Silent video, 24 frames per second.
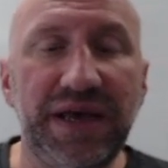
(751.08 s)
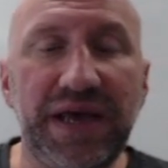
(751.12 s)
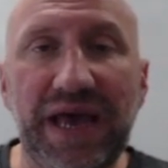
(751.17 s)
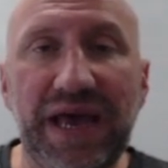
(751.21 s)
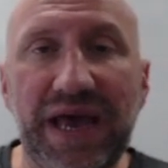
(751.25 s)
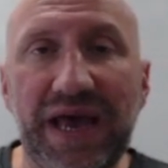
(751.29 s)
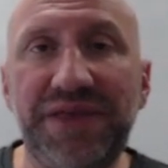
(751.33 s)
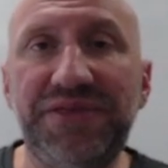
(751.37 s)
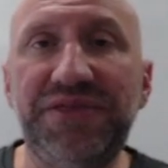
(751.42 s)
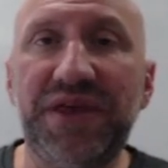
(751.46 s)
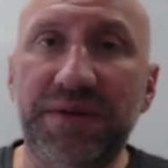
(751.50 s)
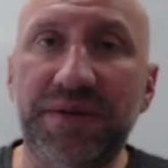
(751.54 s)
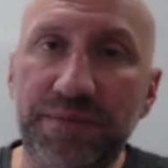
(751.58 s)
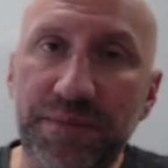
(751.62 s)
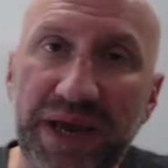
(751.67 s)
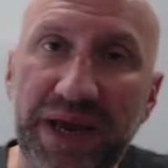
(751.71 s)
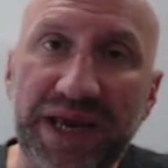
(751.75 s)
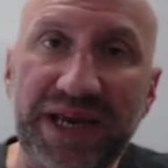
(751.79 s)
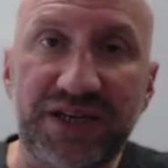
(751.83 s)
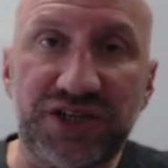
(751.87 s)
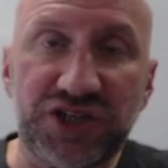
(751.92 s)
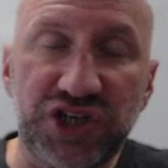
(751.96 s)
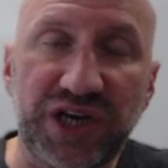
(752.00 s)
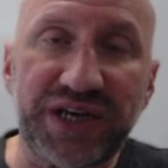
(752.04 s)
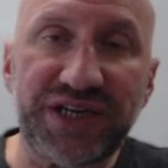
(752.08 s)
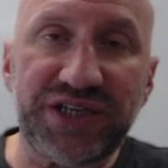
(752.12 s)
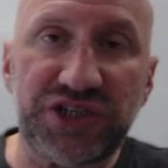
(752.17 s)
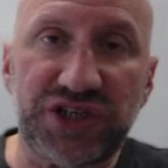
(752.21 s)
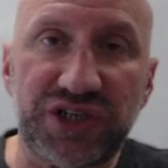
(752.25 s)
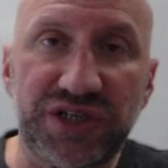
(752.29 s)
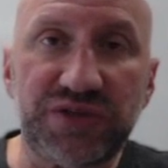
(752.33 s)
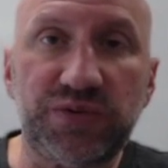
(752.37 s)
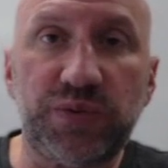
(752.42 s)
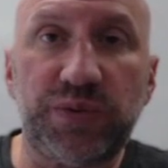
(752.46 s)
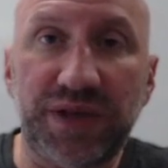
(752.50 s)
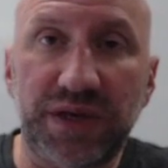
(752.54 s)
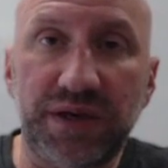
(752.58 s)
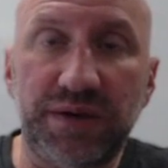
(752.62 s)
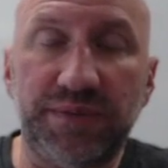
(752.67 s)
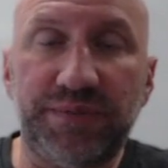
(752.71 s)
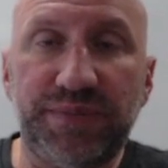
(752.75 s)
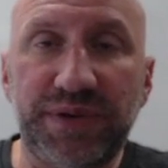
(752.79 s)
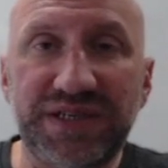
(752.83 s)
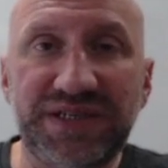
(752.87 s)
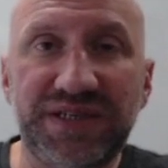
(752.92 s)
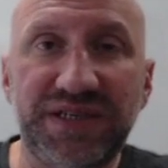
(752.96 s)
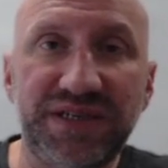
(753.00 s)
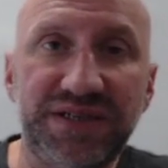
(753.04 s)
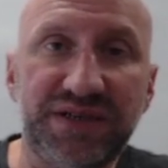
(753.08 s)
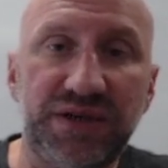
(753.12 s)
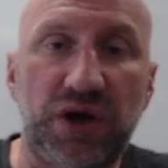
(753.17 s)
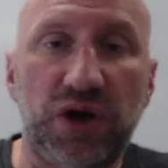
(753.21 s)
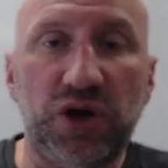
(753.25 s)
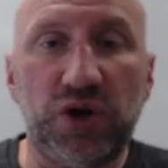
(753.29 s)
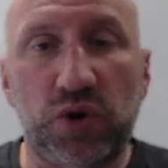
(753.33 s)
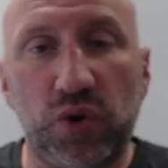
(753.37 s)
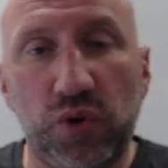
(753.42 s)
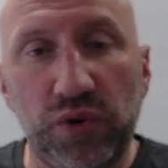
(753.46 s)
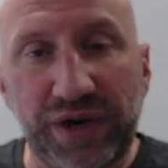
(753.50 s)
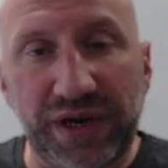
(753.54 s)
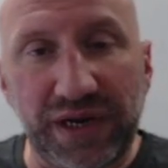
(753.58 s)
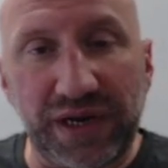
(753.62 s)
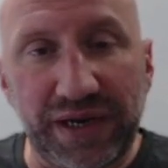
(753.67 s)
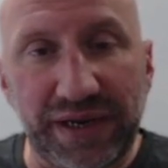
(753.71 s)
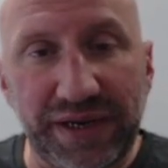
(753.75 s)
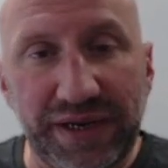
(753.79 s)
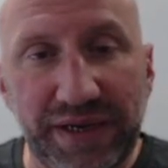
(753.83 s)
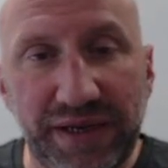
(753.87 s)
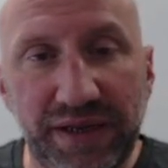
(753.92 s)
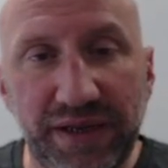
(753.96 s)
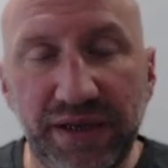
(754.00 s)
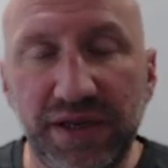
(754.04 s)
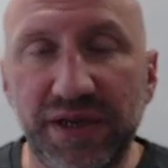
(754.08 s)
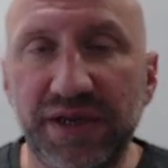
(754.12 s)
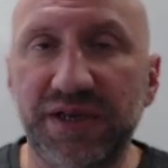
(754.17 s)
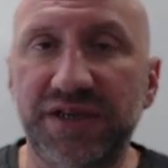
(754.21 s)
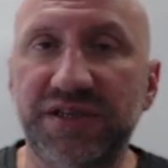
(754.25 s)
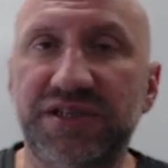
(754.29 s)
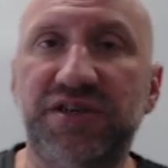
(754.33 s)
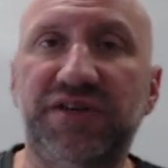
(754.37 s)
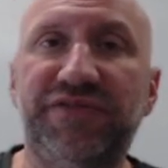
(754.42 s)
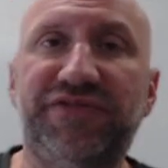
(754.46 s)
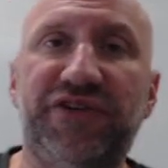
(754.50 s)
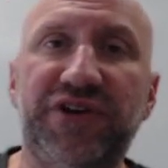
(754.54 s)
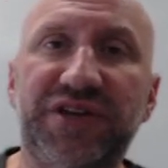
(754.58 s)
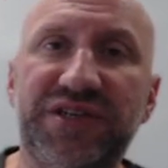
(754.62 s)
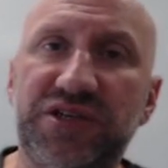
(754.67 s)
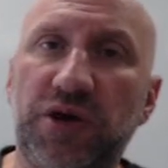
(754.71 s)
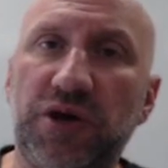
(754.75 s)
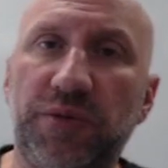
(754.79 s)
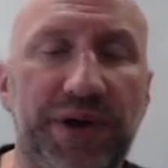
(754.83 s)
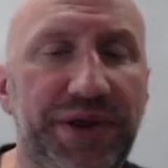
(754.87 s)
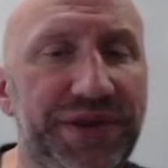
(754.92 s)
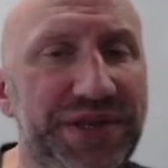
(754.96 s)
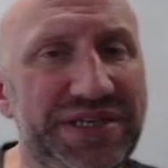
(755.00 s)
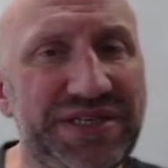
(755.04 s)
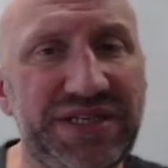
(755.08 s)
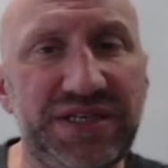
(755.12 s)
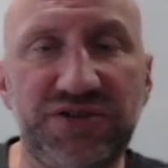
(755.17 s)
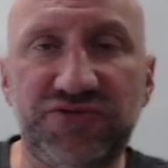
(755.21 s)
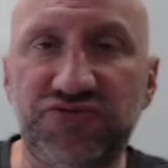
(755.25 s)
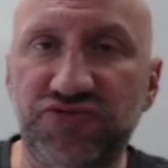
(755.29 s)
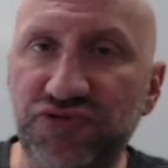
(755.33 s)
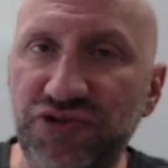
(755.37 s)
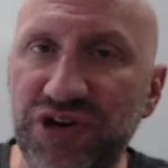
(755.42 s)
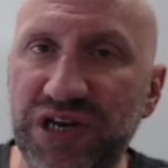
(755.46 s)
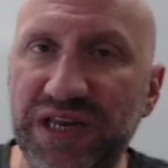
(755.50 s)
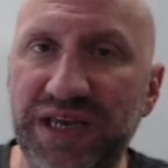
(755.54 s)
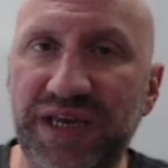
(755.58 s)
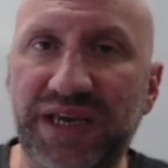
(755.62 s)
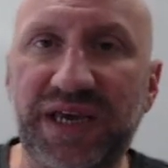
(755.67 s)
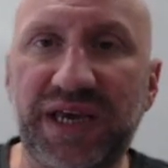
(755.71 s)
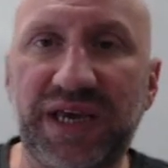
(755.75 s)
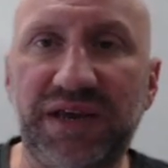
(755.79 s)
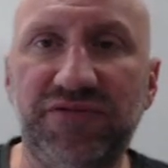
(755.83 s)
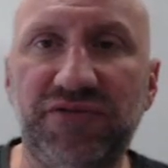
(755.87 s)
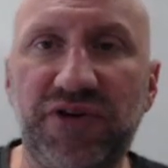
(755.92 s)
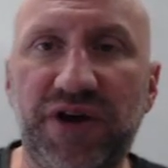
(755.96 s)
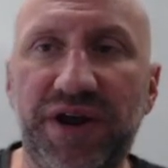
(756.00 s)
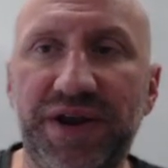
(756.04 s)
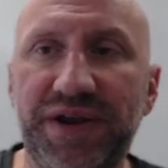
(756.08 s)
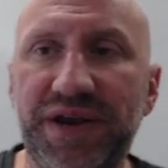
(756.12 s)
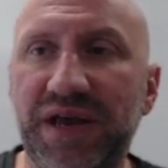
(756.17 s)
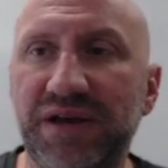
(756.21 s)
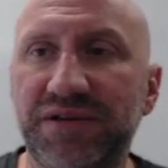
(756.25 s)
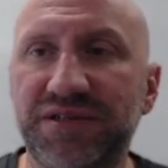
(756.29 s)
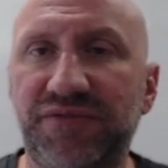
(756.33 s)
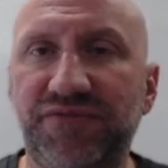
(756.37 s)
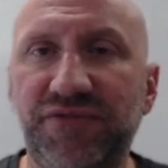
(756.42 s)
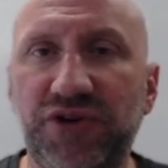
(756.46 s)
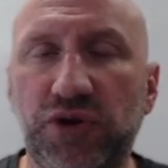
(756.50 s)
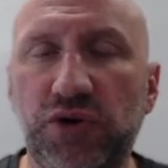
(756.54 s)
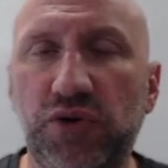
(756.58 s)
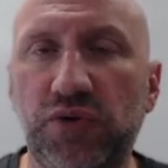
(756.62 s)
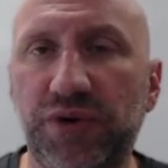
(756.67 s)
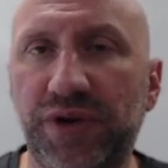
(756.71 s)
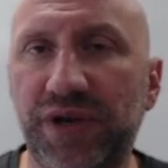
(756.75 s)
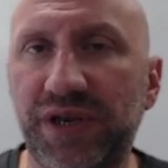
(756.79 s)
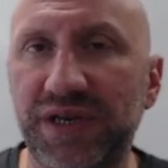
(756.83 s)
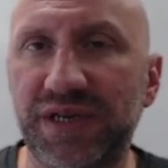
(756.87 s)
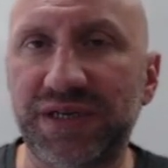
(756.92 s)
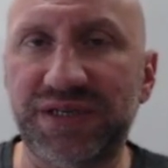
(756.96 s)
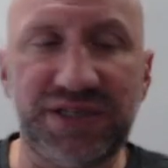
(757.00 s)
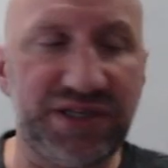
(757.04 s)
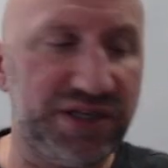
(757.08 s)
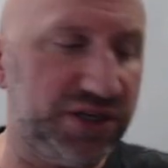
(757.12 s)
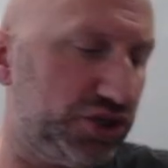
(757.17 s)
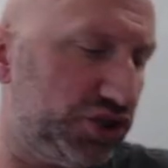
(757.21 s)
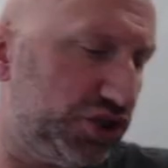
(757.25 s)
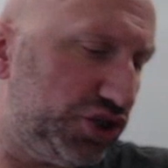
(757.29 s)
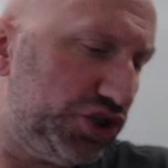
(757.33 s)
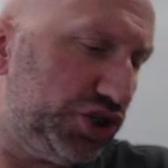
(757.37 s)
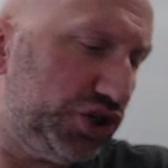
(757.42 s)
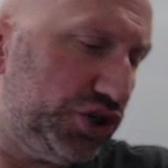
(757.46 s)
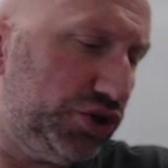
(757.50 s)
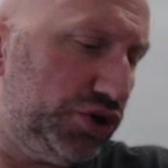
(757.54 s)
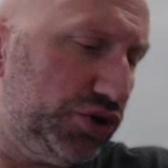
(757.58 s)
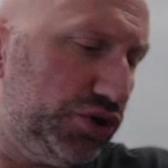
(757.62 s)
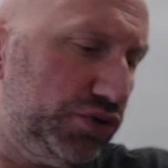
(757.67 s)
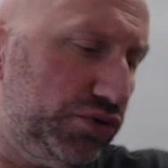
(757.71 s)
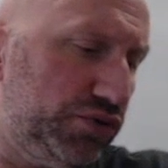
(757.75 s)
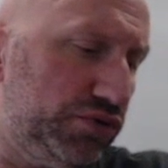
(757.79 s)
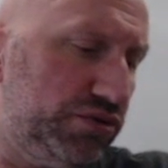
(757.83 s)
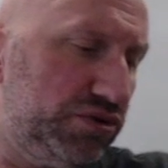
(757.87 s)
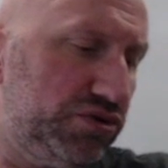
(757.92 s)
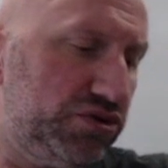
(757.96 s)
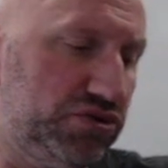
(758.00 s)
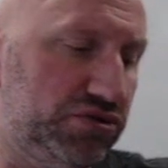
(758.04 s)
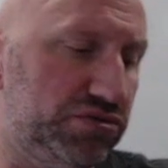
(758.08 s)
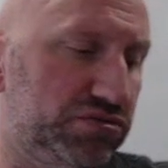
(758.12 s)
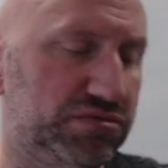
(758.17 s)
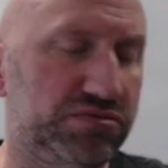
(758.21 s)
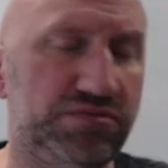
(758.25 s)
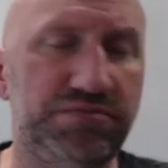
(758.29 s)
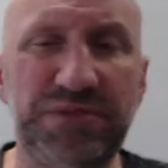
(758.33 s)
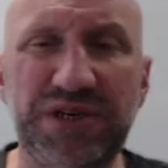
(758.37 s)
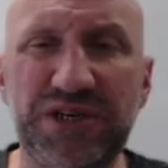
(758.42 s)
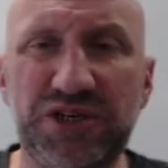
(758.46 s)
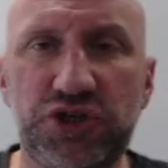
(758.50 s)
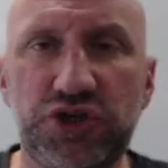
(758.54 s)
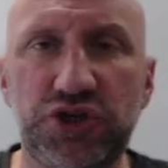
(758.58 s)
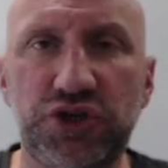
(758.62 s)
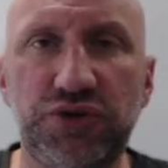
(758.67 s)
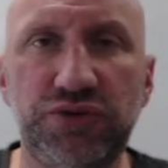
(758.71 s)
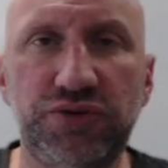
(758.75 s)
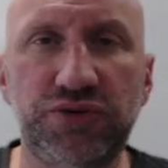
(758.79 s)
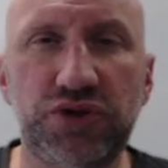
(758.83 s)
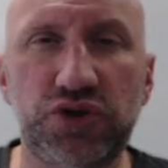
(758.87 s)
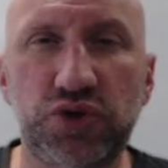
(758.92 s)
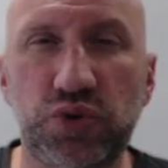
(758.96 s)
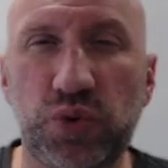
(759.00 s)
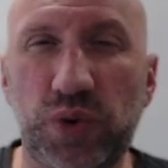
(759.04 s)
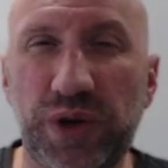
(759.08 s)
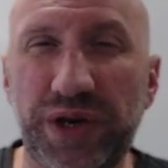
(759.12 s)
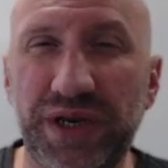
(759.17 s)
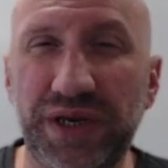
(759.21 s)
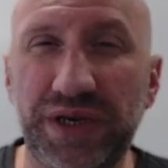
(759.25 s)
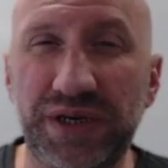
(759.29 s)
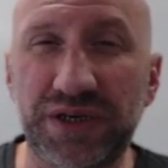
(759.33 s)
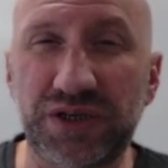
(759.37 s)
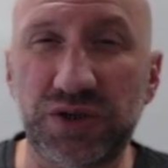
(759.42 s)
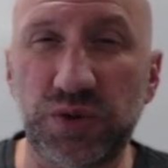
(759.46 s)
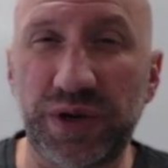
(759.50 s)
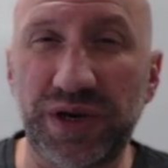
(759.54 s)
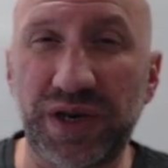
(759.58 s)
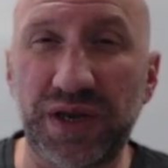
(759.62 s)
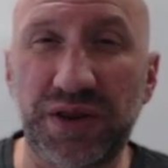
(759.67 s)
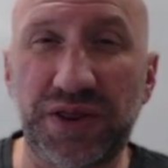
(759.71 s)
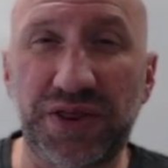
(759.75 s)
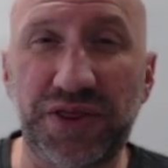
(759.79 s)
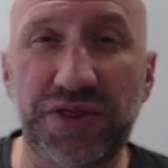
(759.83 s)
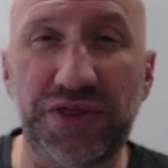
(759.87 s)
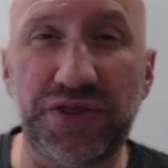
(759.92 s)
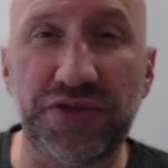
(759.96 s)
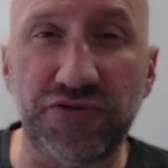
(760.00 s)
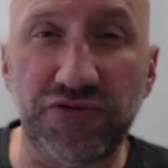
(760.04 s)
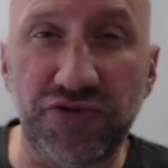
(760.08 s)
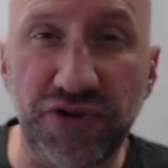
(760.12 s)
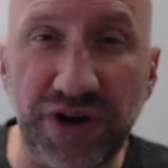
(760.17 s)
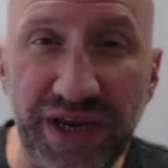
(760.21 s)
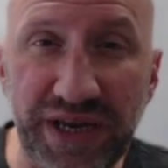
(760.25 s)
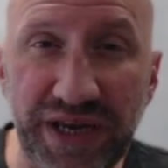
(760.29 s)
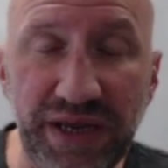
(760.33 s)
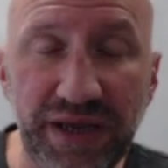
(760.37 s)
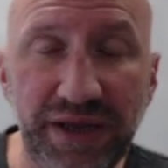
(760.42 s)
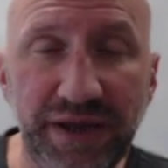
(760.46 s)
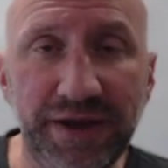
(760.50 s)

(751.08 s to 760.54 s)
and then make changes within the business accordingly. So, for example, and this is really key right now, as I'm recording this in mid-June 2023,